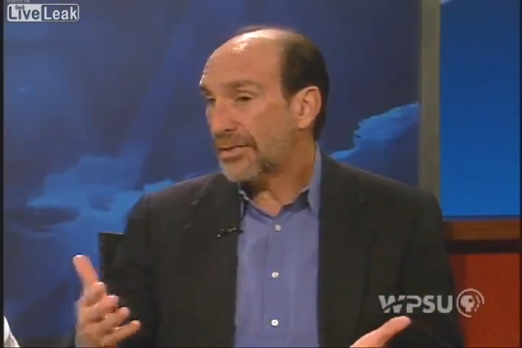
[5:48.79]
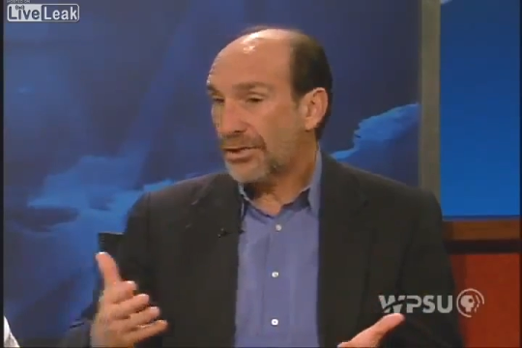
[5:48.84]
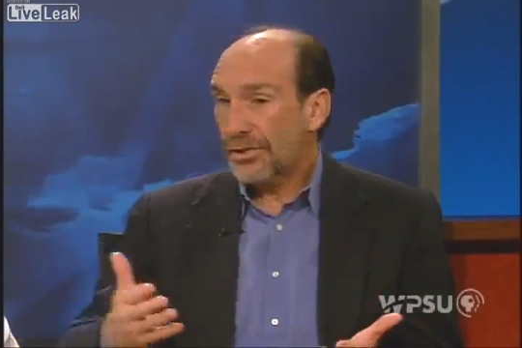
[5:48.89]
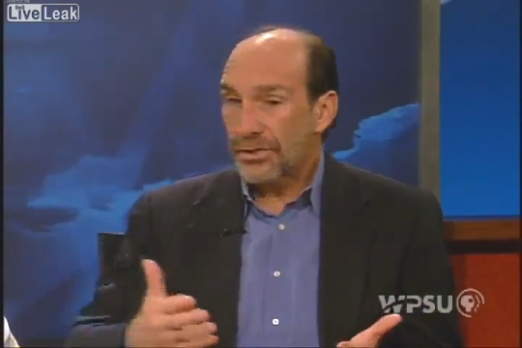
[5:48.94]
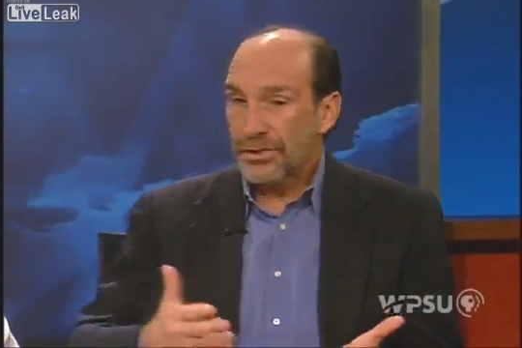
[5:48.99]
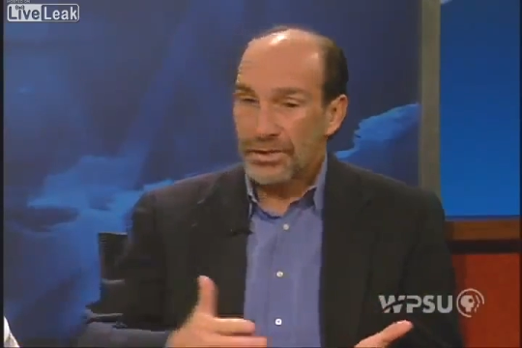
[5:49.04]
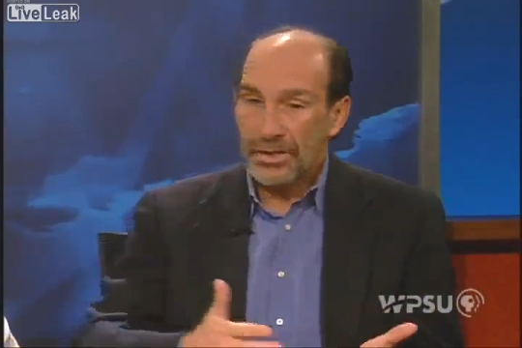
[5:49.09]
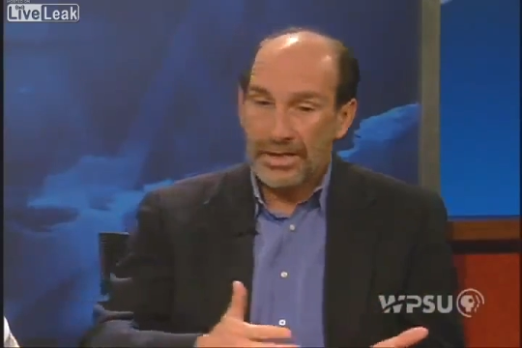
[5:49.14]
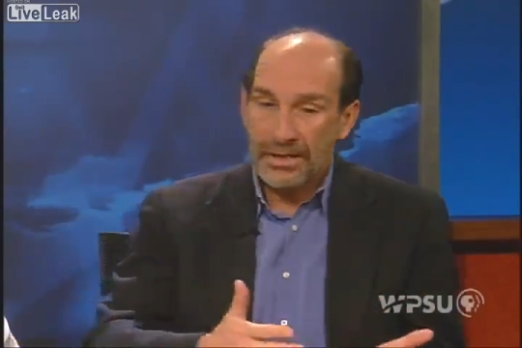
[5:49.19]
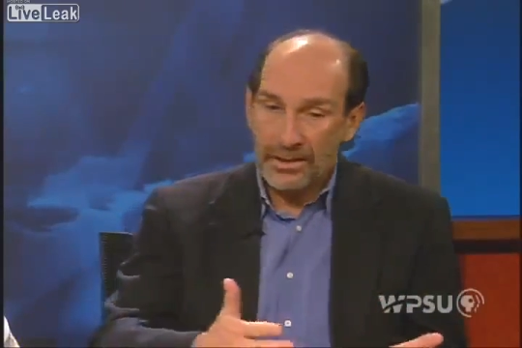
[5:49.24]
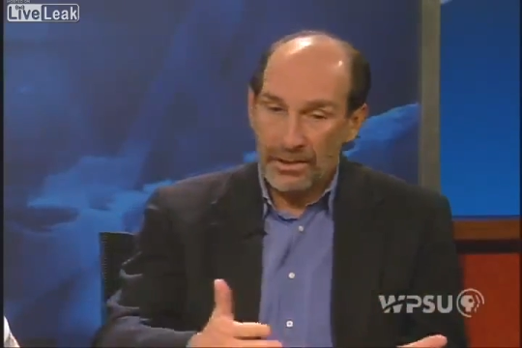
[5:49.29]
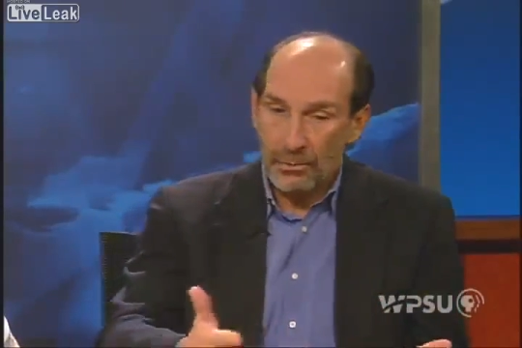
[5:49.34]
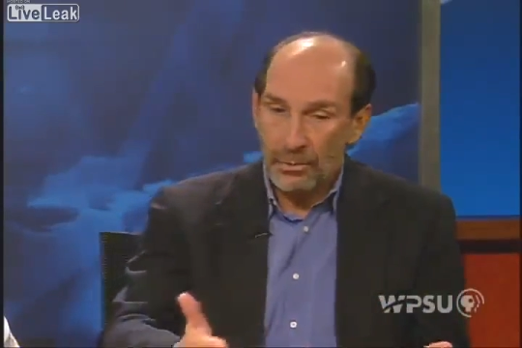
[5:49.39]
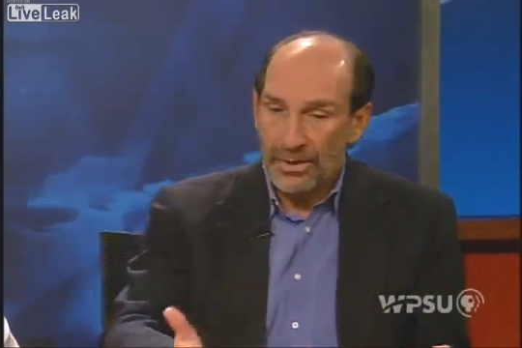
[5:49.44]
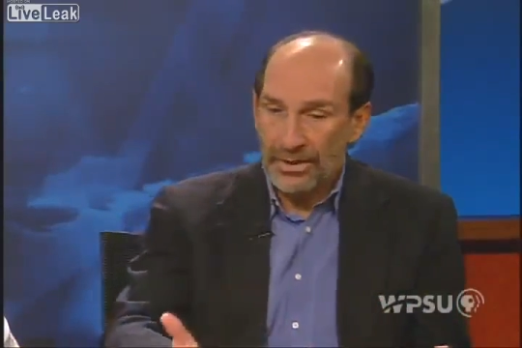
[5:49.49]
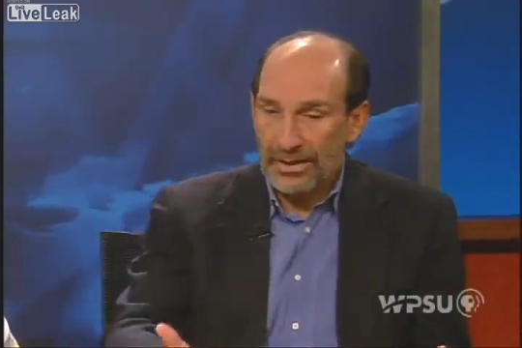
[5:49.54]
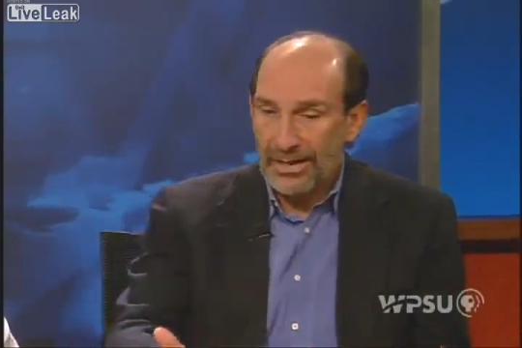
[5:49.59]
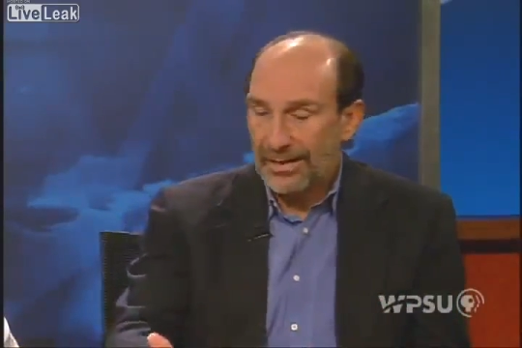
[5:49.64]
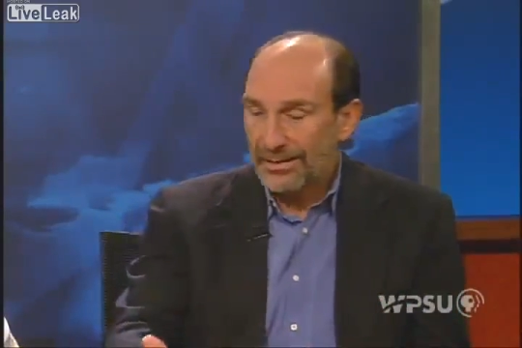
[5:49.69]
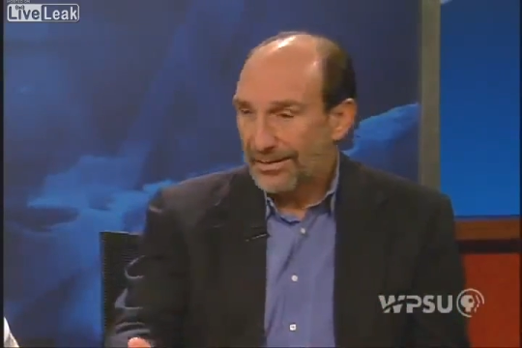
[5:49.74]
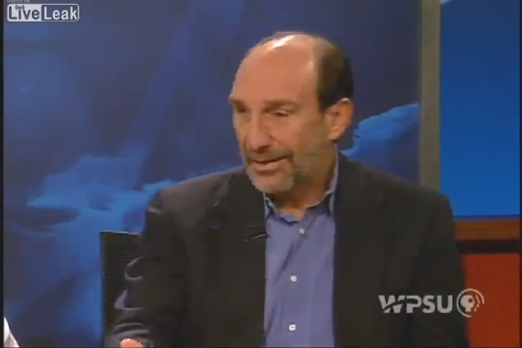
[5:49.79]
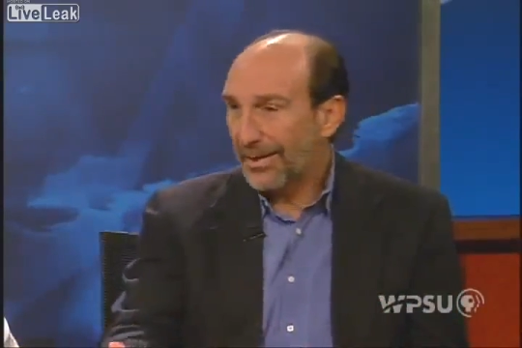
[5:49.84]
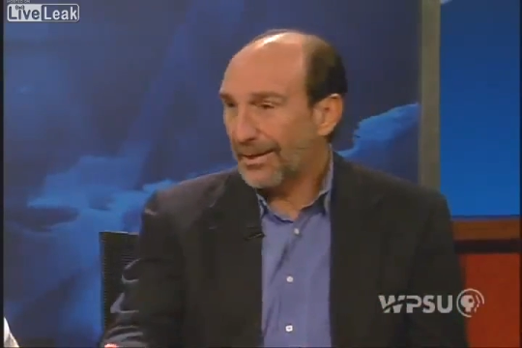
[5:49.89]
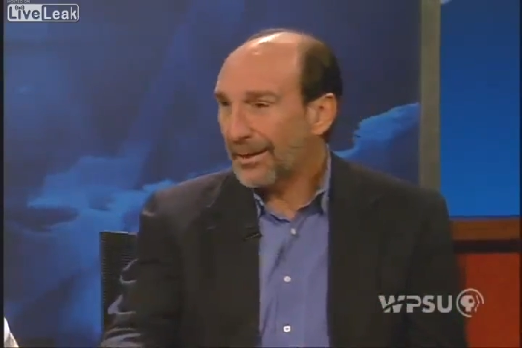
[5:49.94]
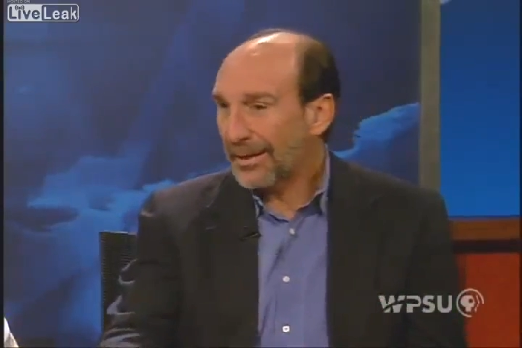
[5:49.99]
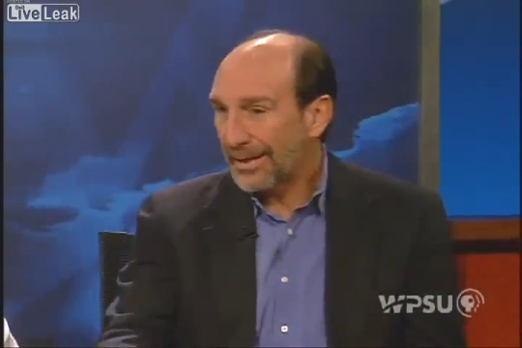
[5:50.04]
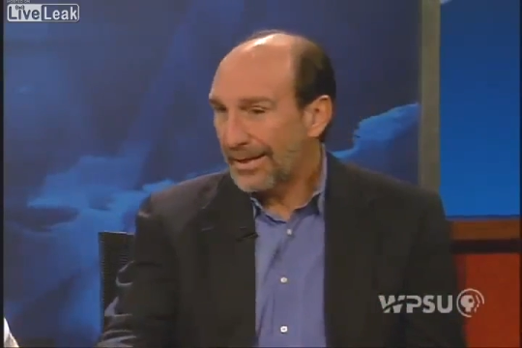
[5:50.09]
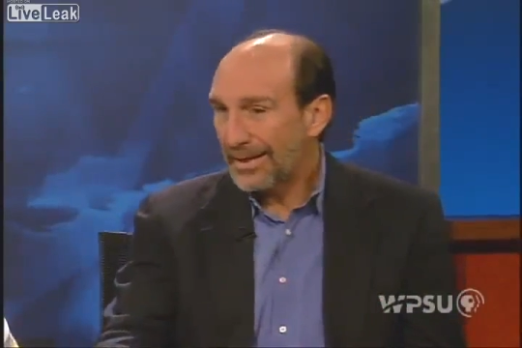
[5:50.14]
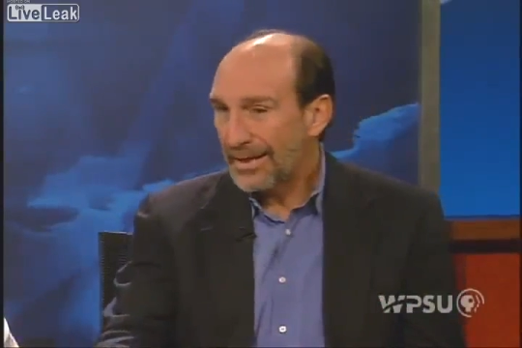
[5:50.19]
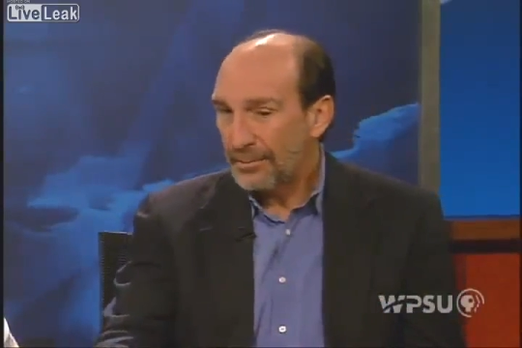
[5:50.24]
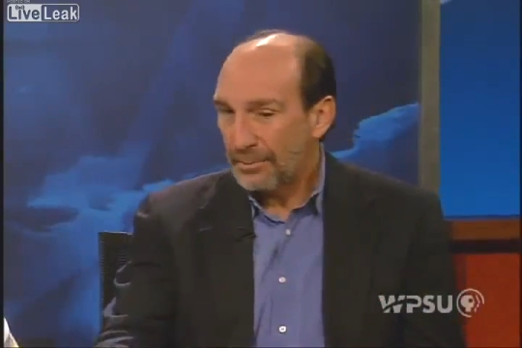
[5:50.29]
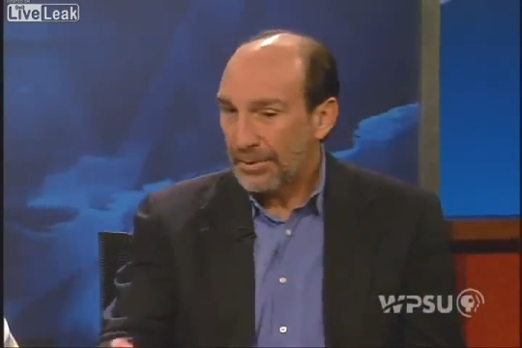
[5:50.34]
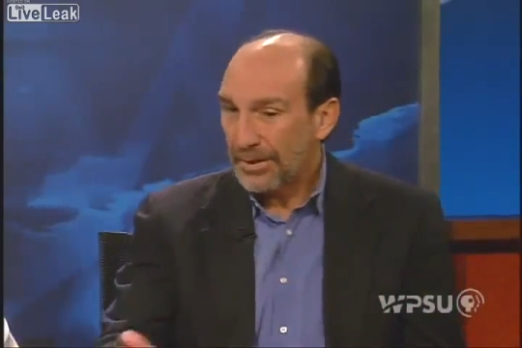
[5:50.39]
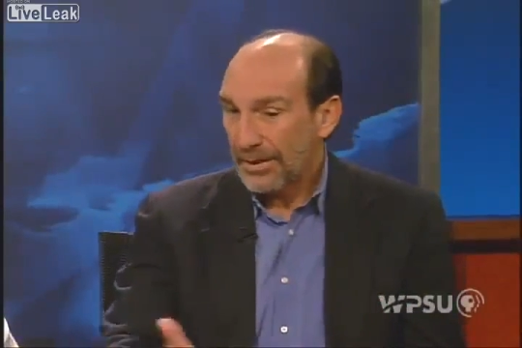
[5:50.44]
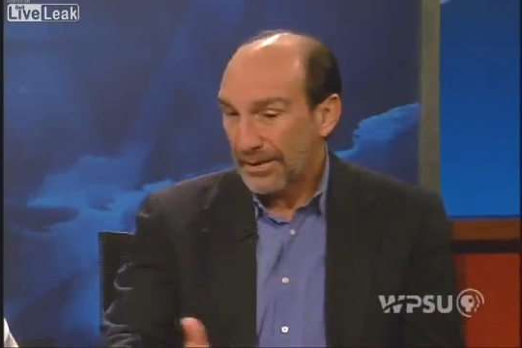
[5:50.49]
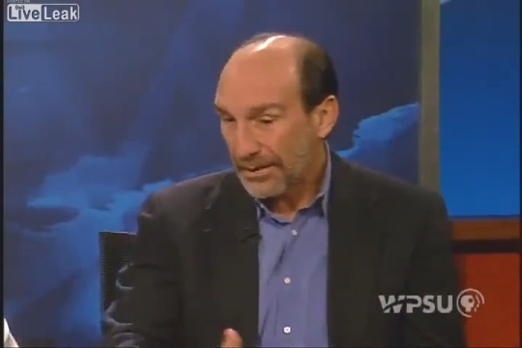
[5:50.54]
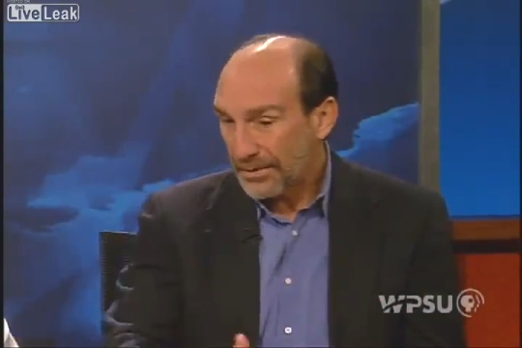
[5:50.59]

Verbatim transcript: just like you would not tell a guinea pig,